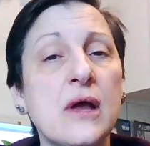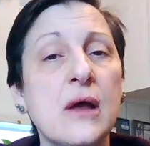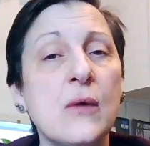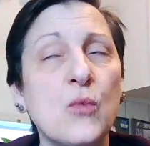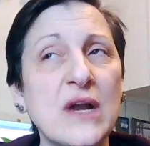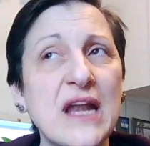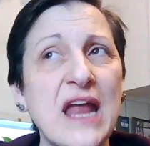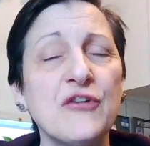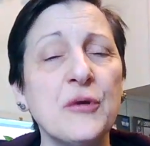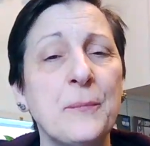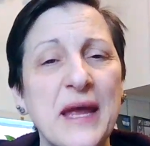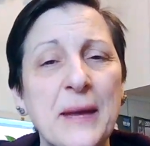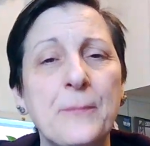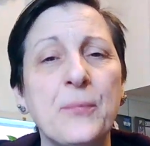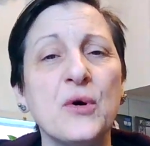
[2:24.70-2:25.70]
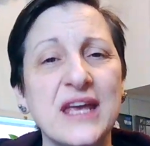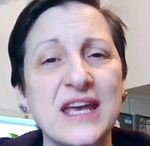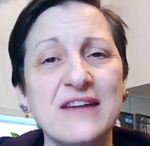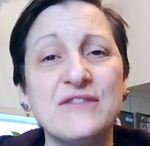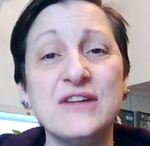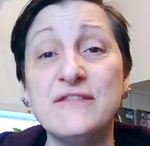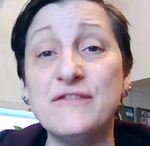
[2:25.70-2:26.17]
whenever people
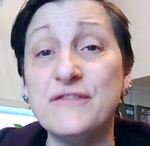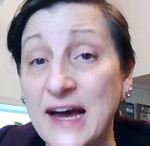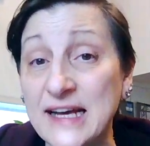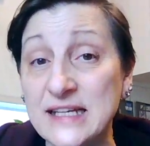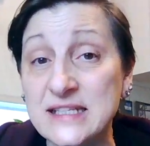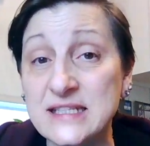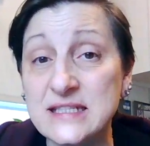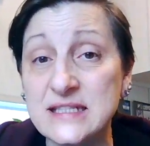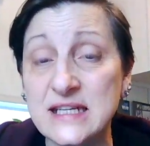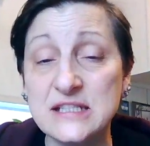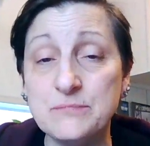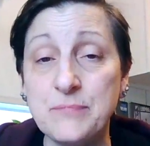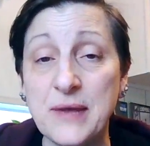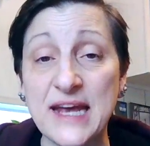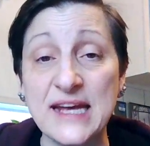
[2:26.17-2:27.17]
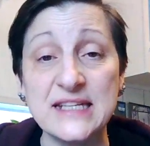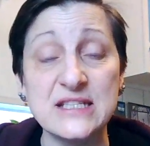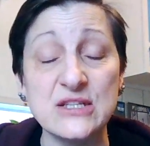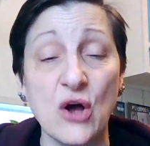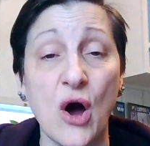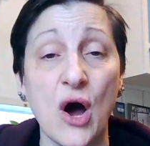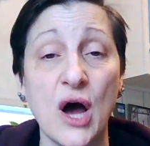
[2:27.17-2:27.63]
give advice, it's based
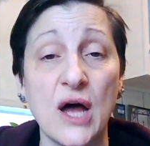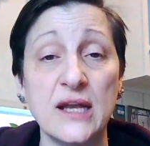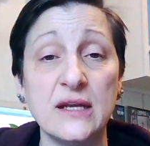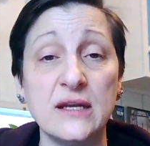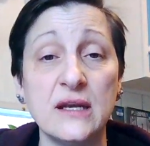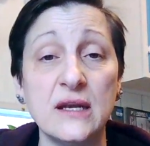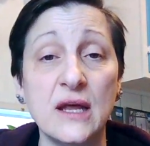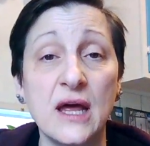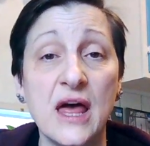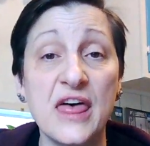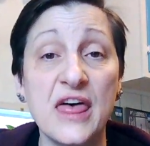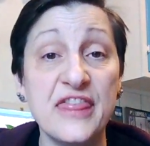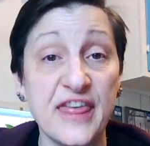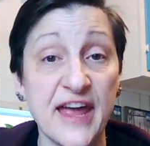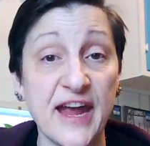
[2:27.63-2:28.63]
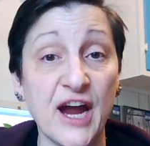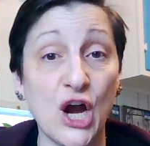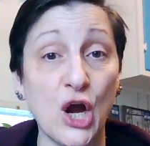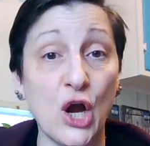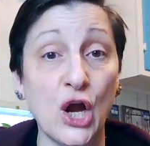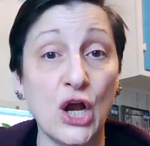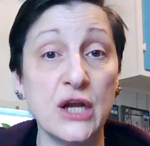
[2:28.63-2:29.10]
on
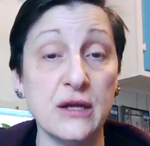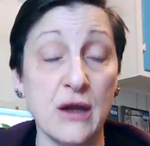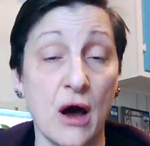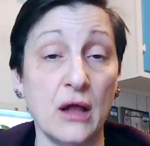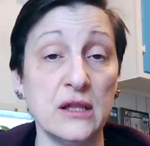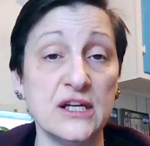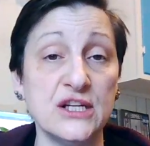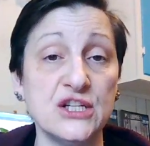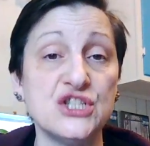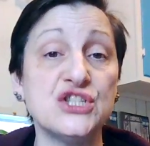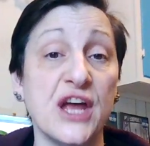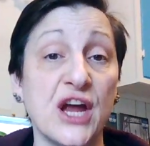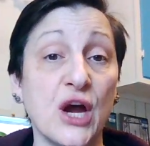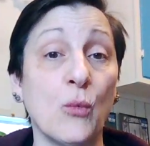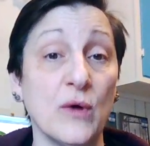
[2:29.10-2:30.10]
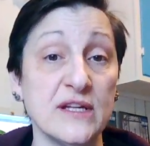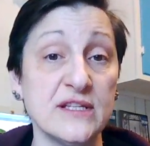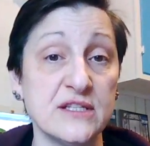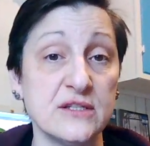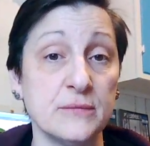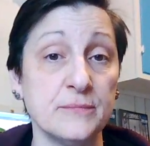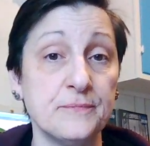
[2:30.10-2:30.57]
their knowledge, their
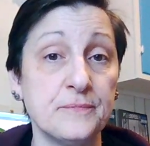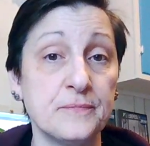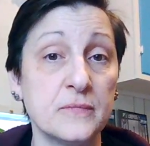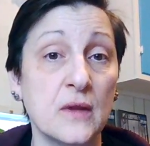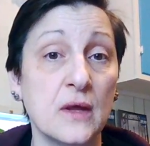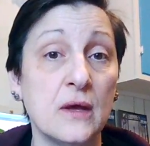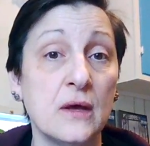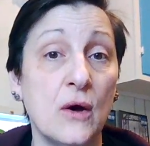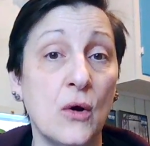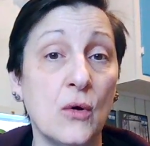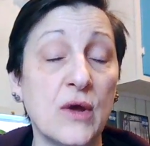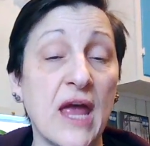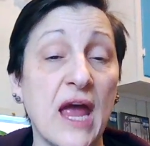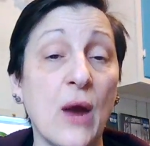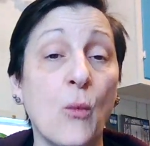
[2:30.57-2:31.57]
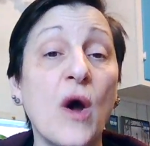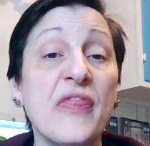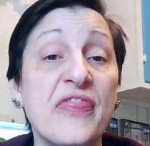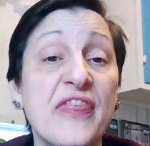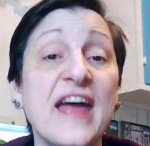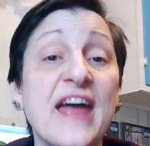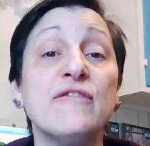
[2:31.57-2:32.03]
wisdom, okay, what
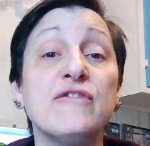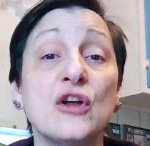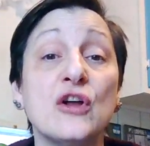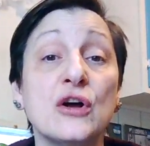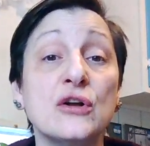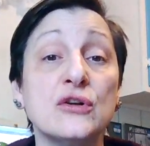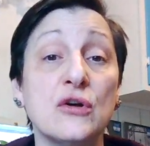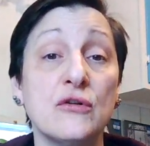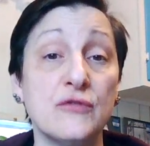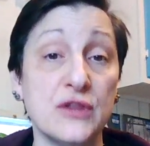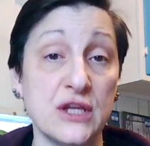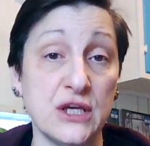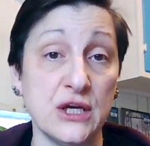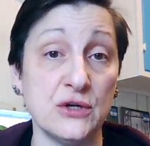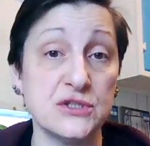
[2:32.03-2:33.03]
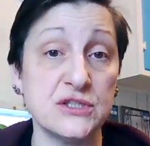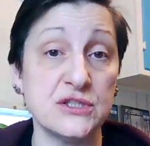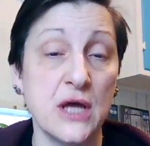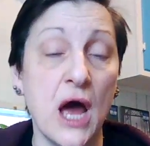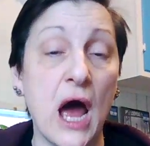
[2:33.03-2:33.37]
they've learned over the years.